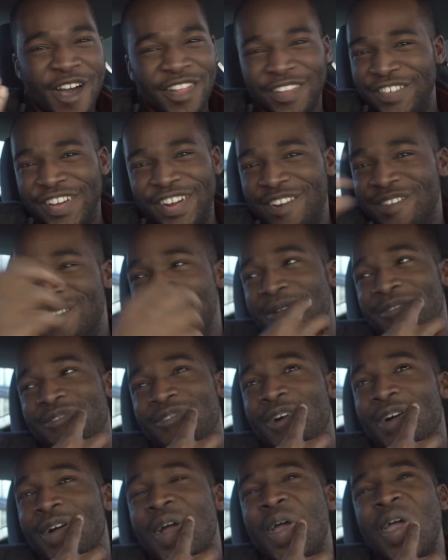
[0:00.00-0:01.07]
all have heard of it
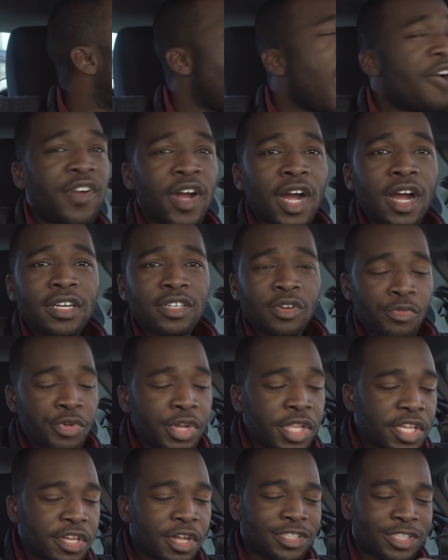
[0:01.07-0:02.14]
before. I've heard
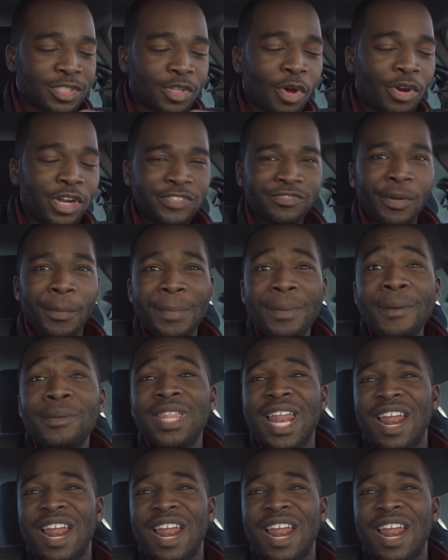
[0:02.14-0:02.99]
really good stories from the people